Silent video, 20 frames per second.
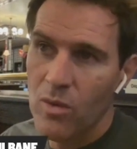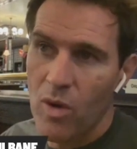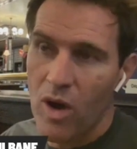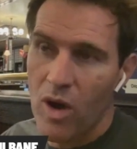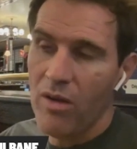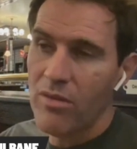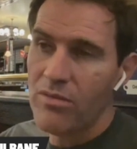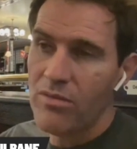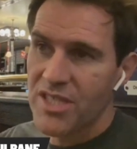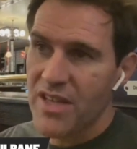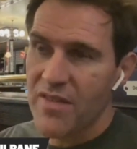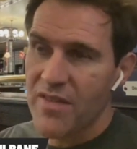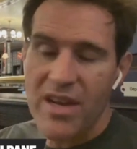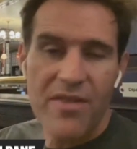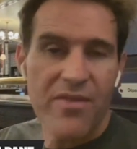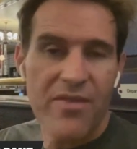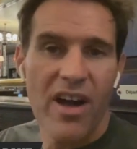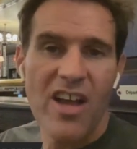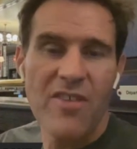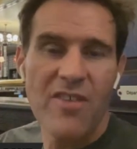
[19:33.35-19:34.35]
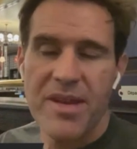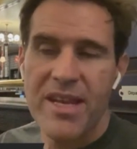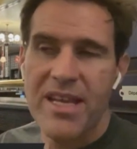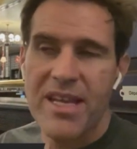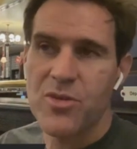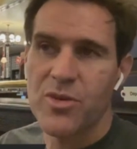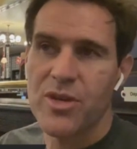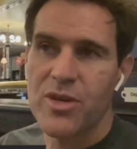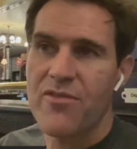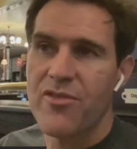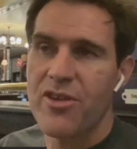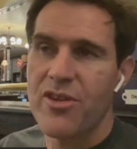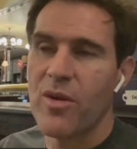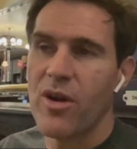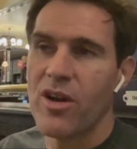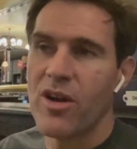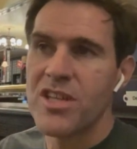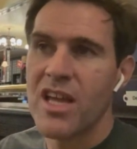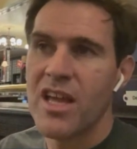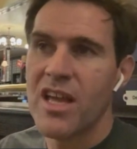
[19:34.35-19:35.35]
what, seventy-five minutes, whatever
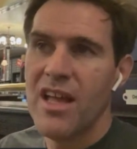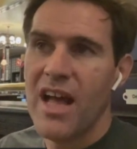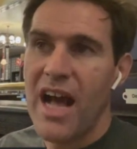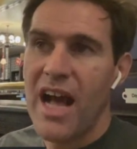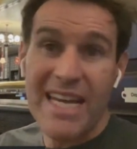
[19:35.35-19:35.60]
it was.